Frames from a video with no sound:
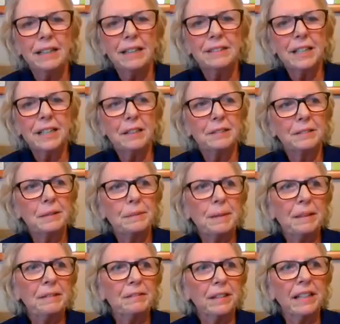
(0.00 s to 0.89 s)
don't know.
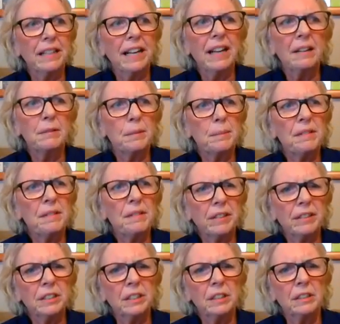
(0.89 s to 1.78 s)
We've been
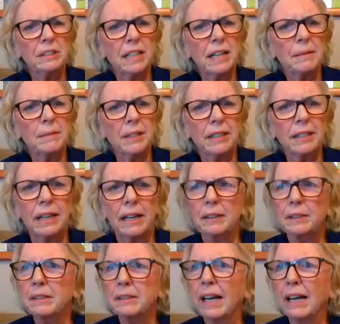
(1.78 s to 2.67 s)
friends a long time, but
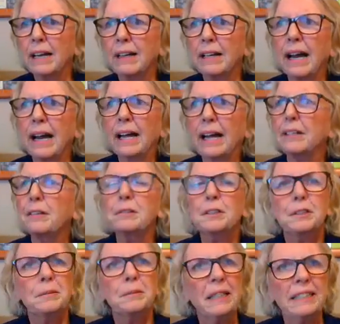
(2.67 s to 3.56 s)
I don't
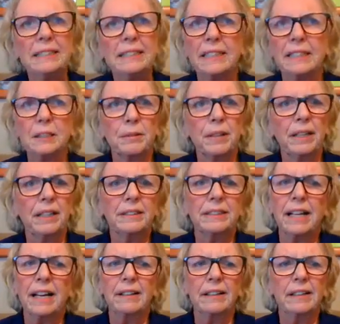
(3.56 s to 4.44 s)
do many sets around
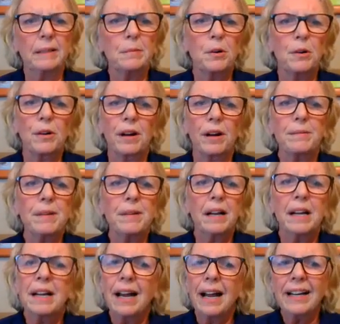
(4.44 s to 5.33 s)
town anymore.
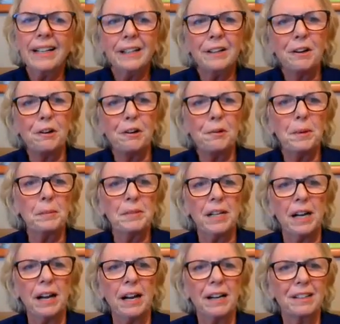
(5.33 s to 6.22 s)
I get home, I'm
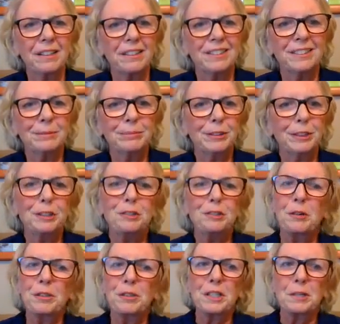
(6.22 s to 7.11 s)
tired. You
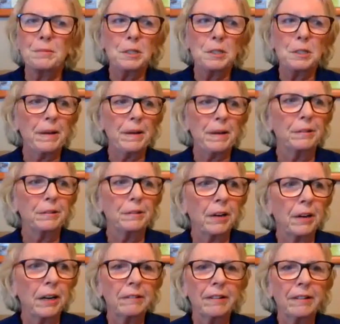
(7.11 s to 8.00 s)
were so much better
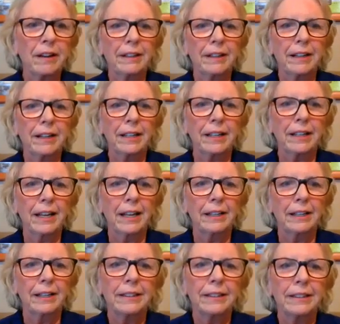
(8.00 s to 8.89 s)
running around
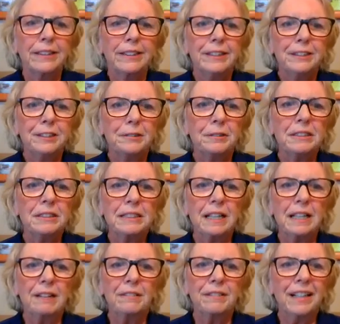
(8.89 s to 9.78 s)
LA and doing
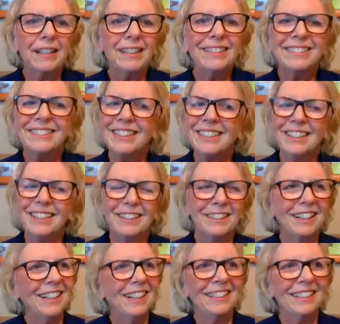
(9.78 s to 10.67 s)
stuff. I
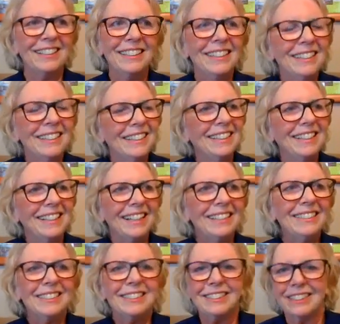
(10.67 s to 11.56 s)

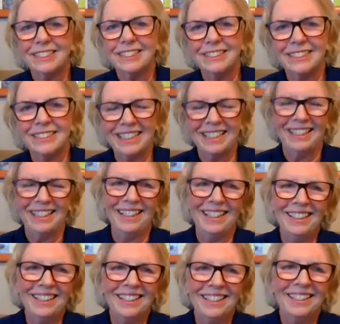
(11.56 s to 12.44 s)
just didn't.
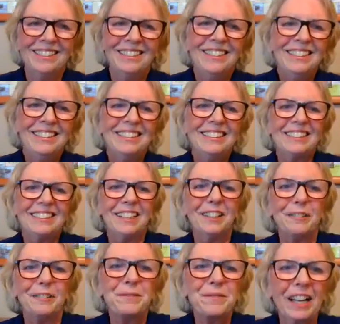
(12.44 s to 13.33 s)

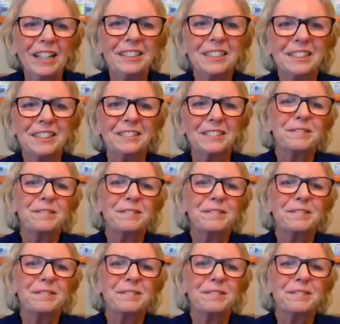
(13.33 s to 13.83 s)
So I should have.